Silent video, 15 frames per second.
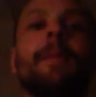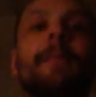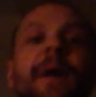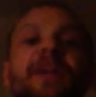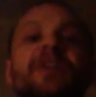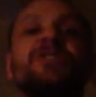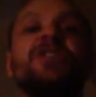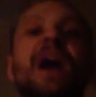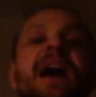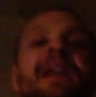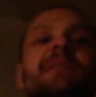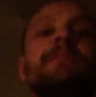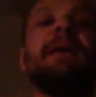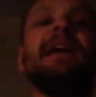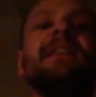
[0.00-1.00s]
with my buddy
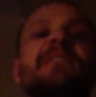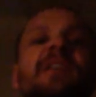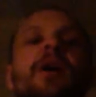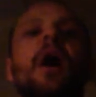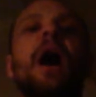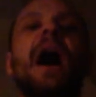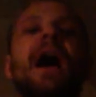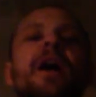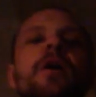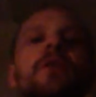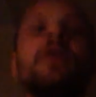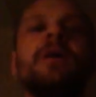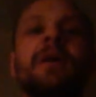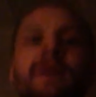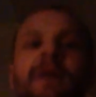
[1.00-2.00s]
Chad in Mason,
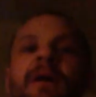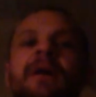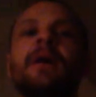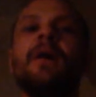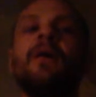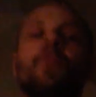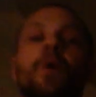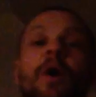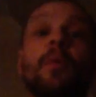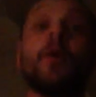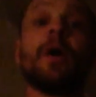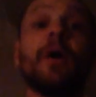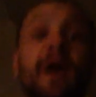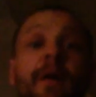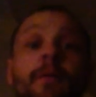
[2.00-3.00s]
Ohio, where
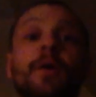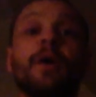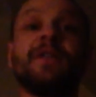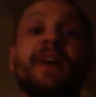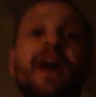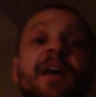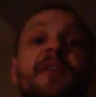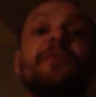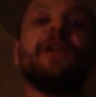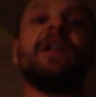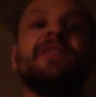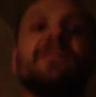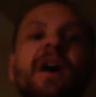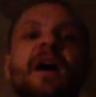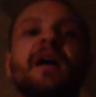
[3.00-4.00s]
we're where
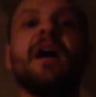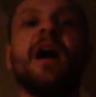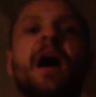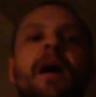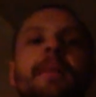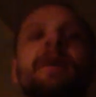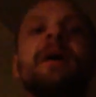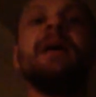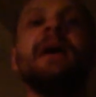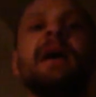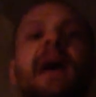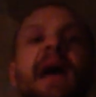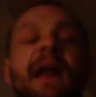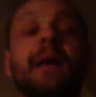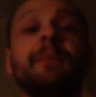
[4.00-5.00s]
TigerFitness.com
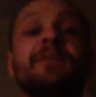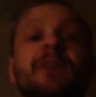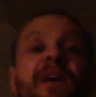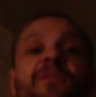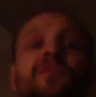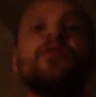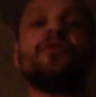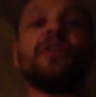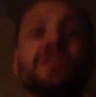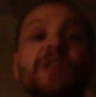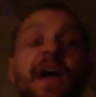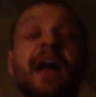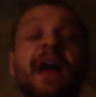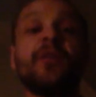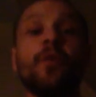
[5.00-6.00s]
and MTS
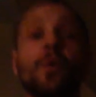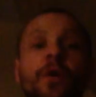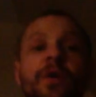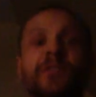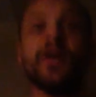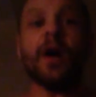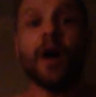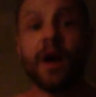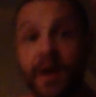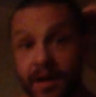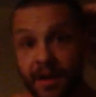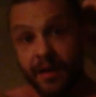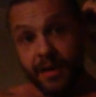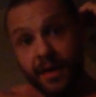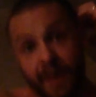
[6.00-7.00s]
Nutrition headquarters are.
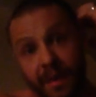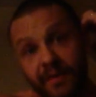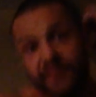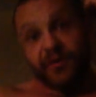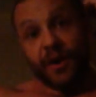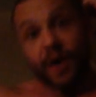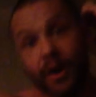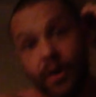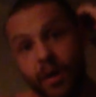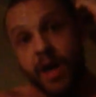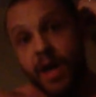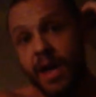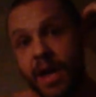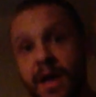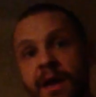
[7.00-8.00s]
So
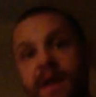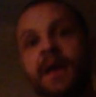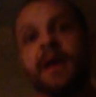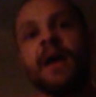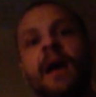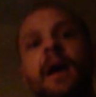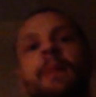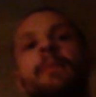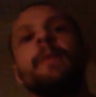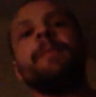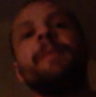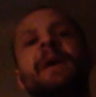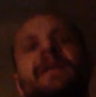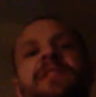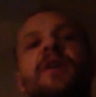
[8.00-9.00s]
I'm going to
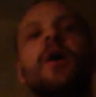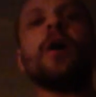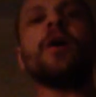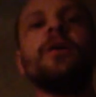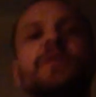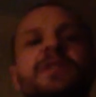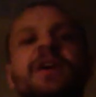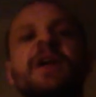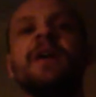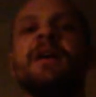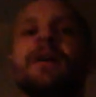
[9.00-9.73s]
be at the Arnold.